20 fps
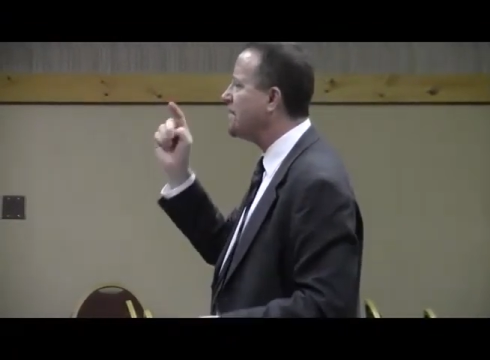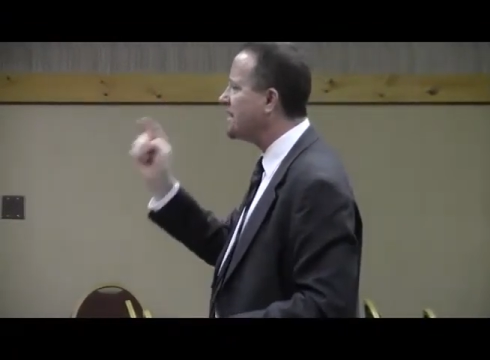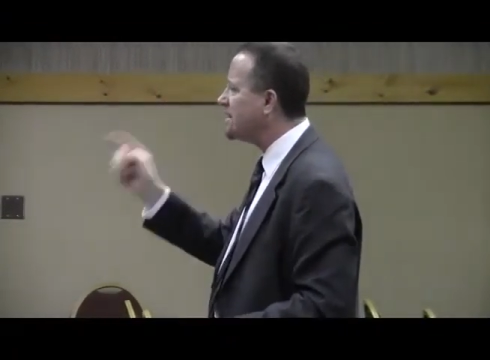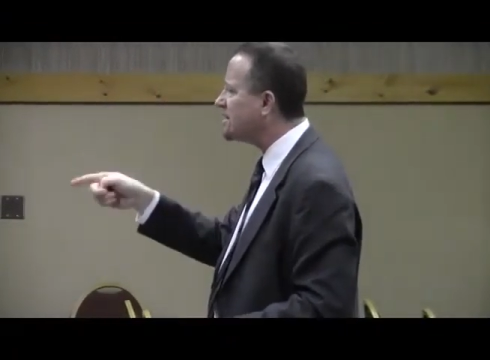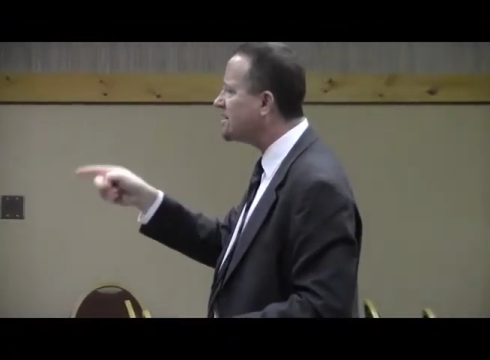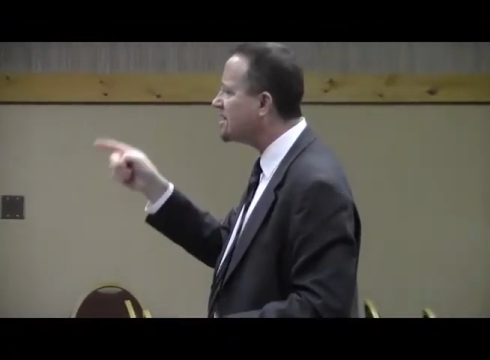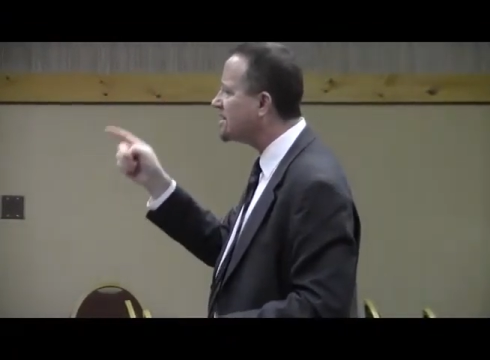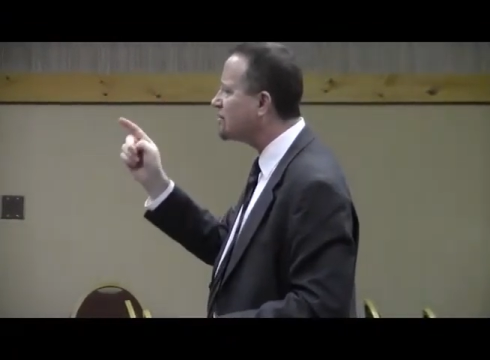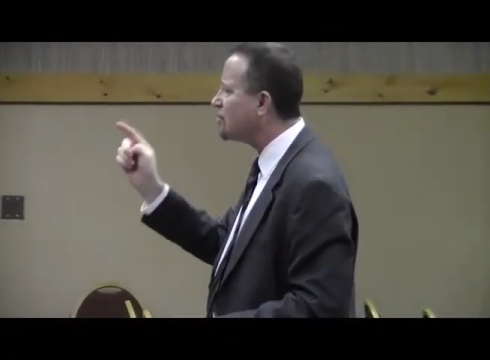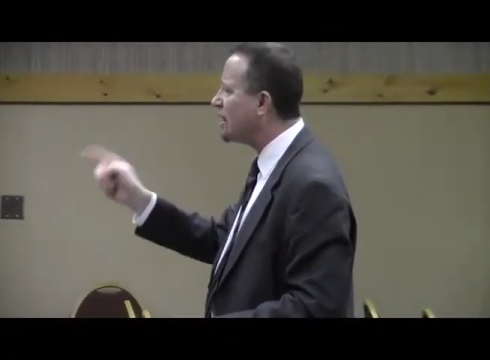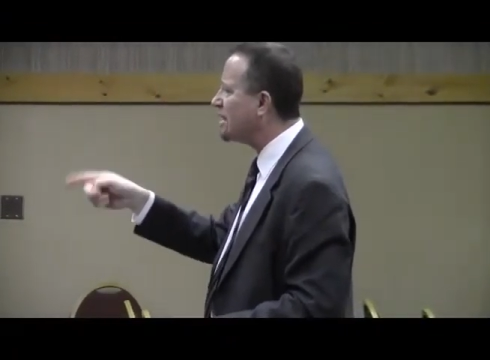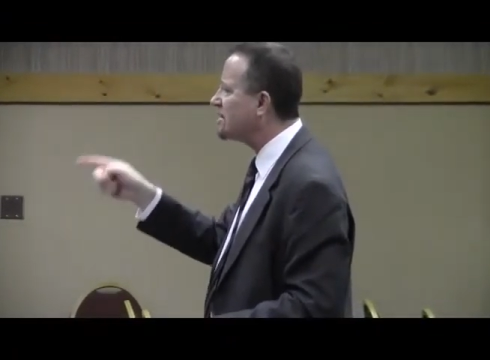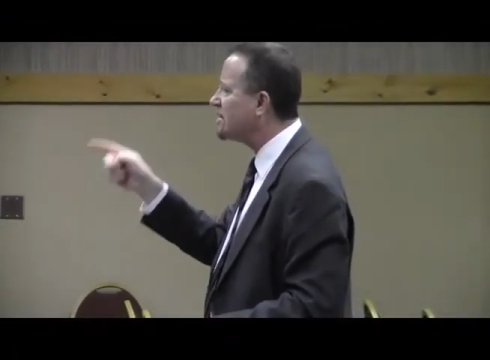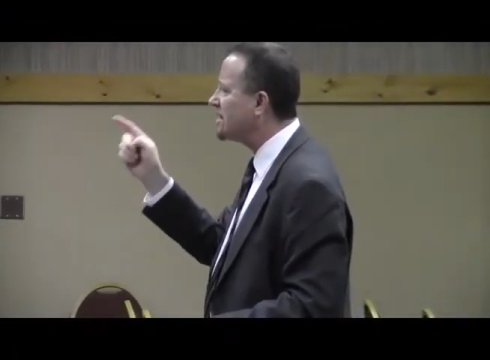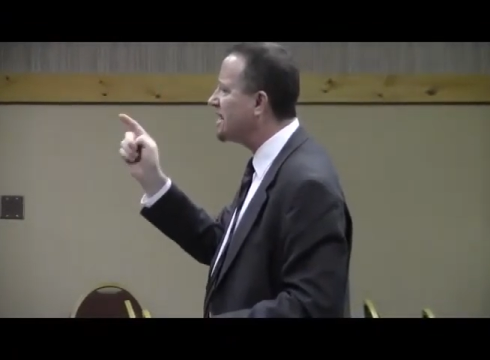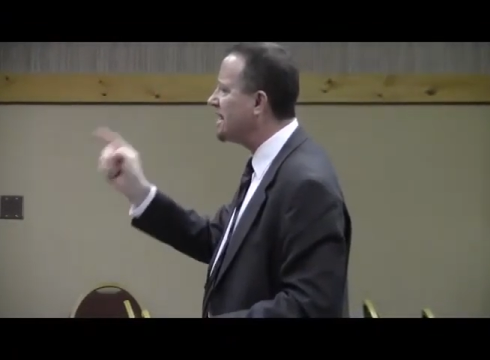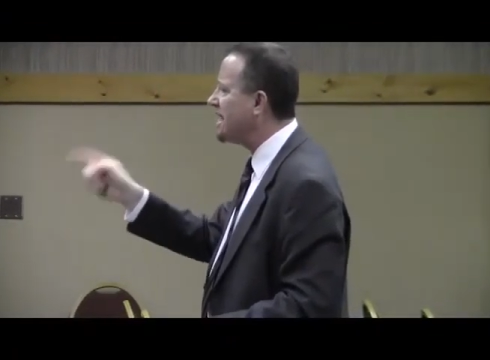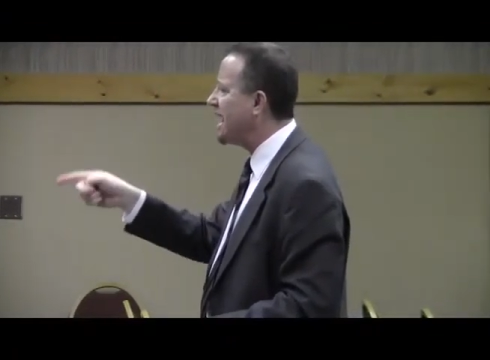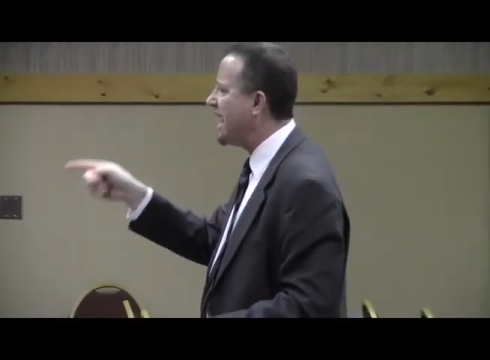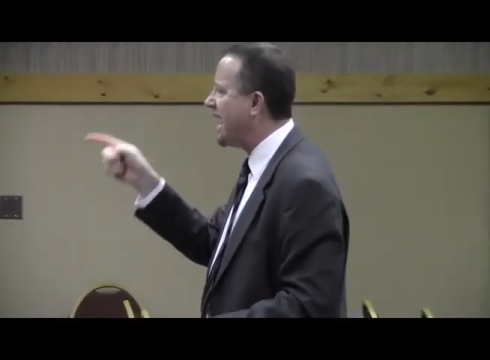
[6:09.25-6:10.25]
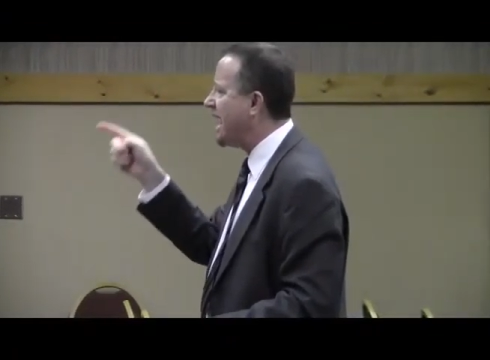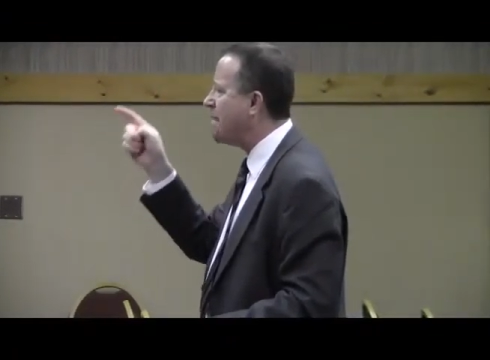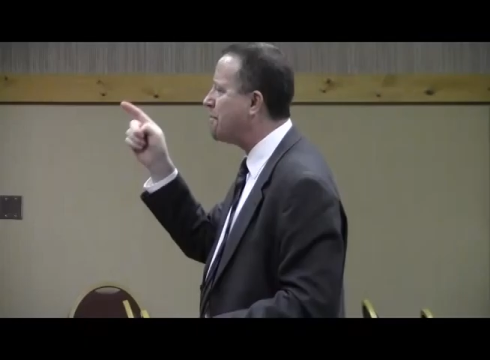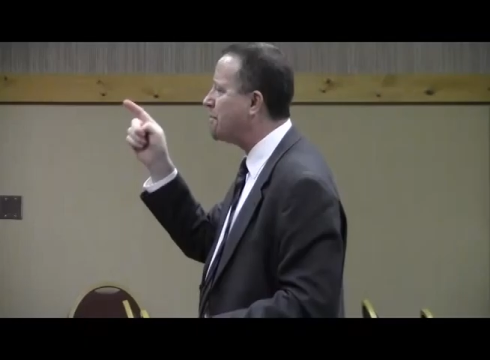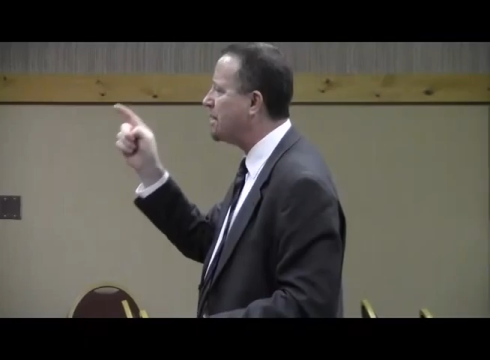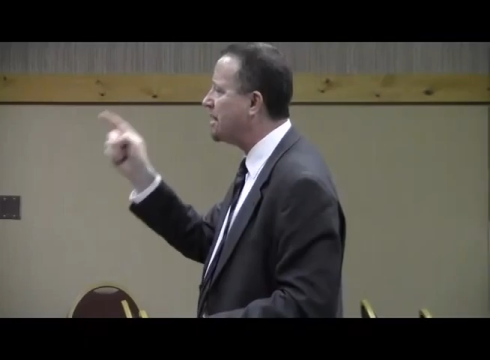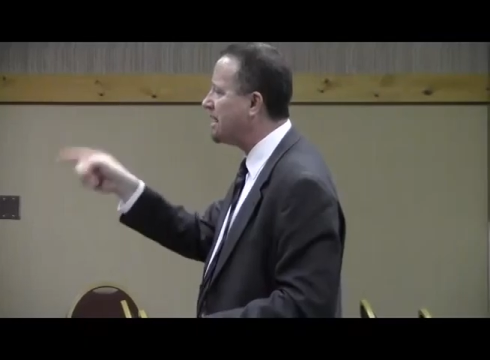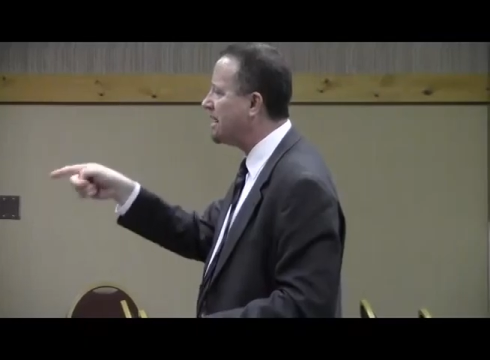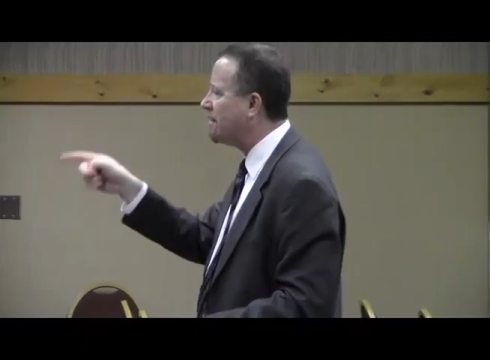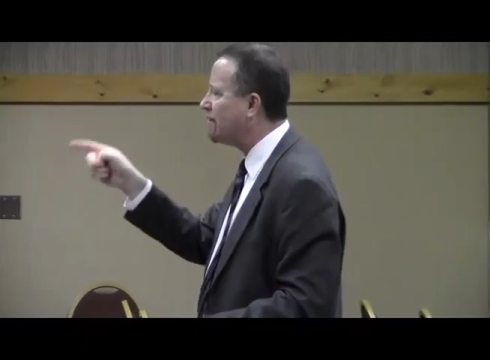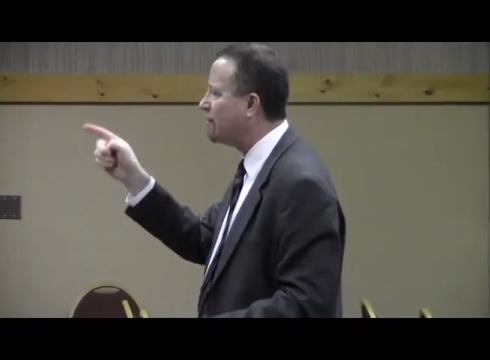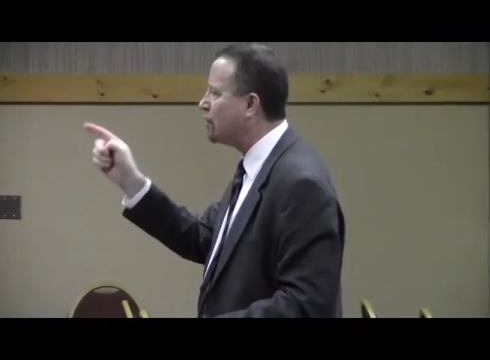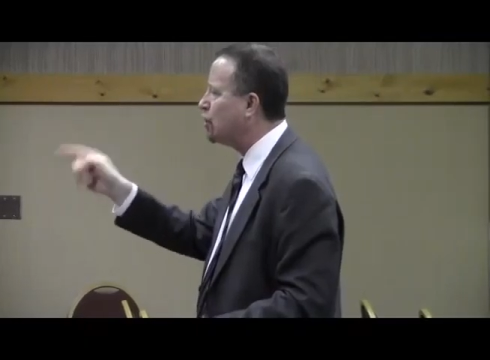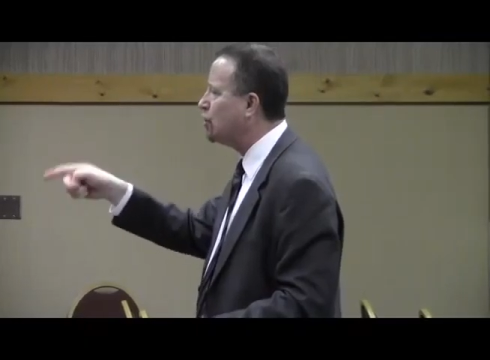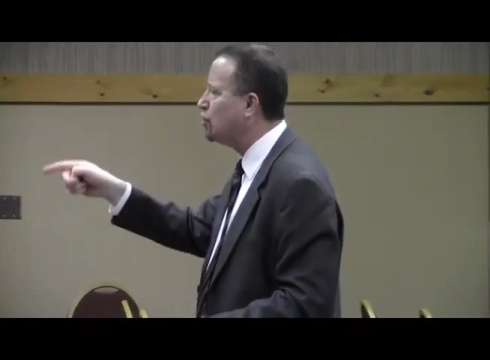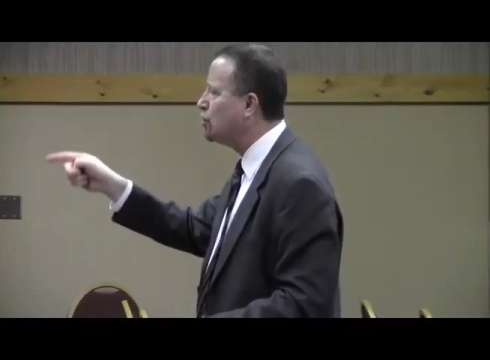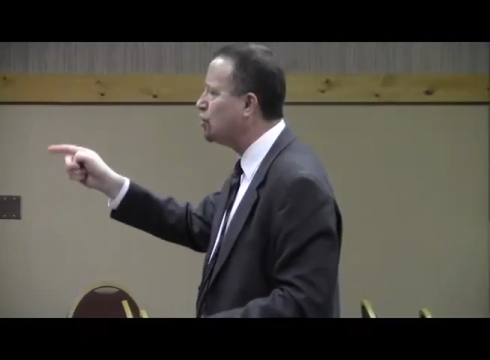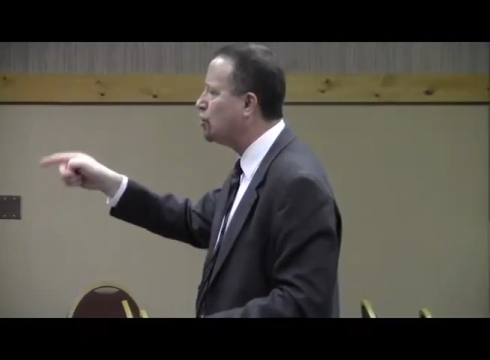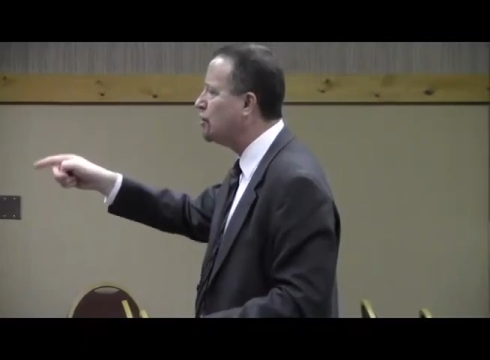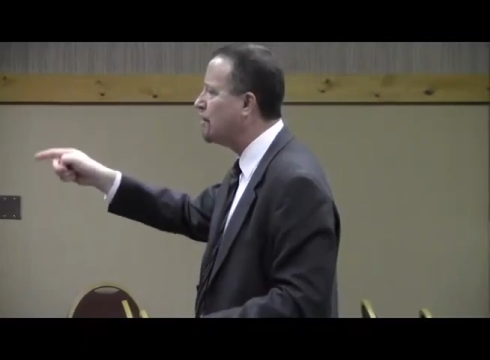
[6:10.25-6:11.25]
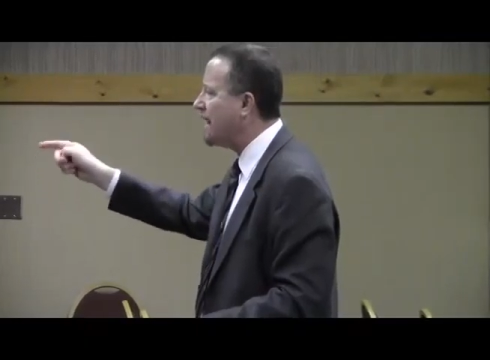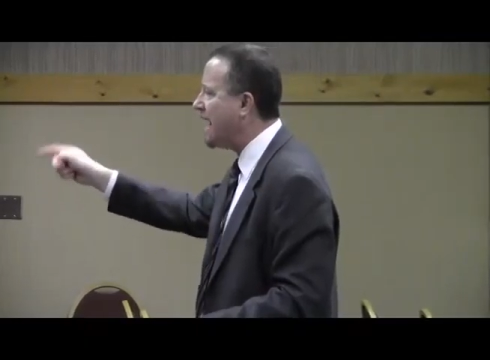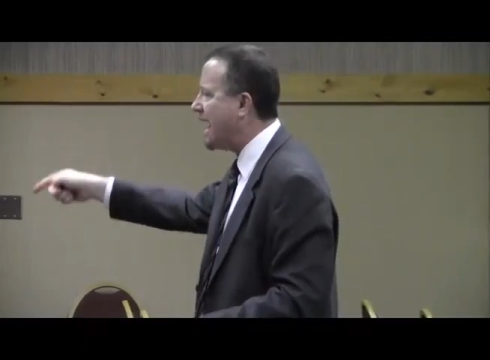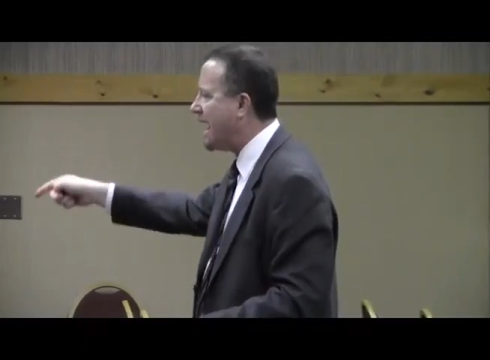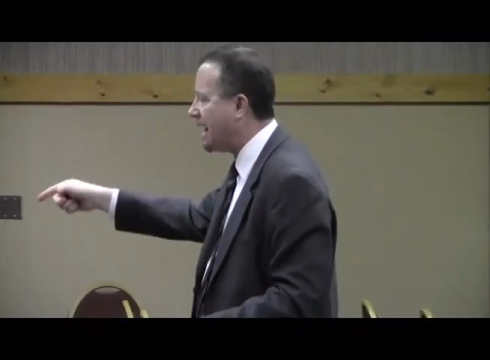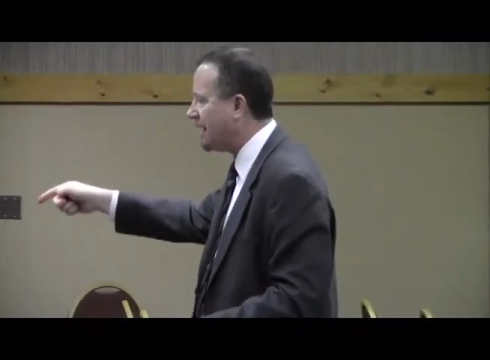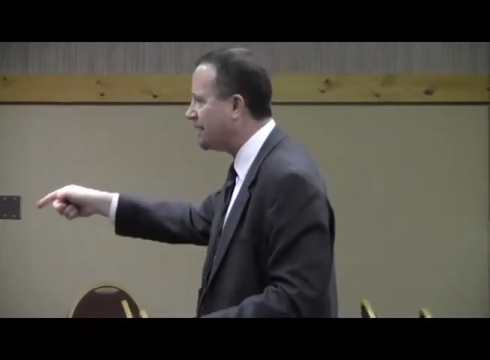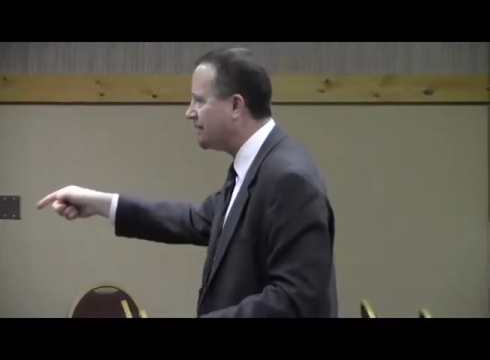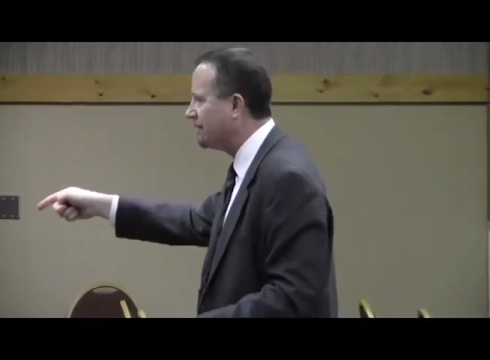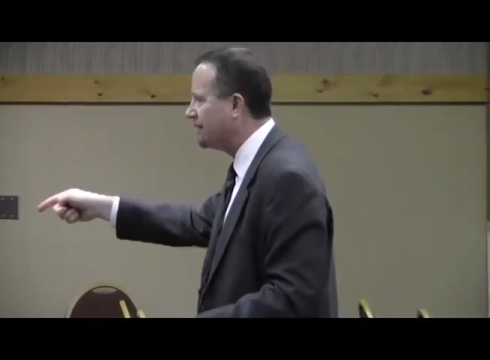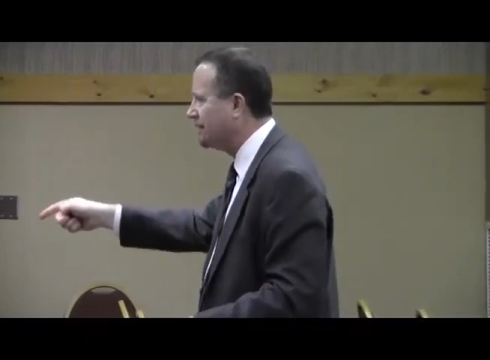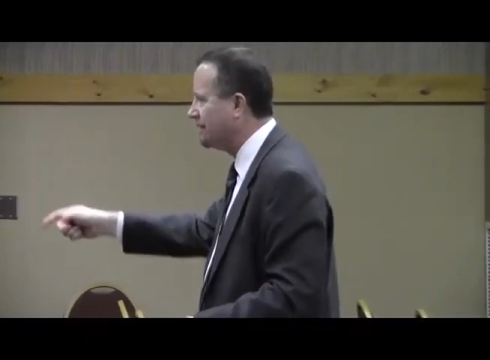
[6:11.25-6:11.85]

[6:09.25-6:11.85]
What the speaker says: this is what's going to happen if you do that.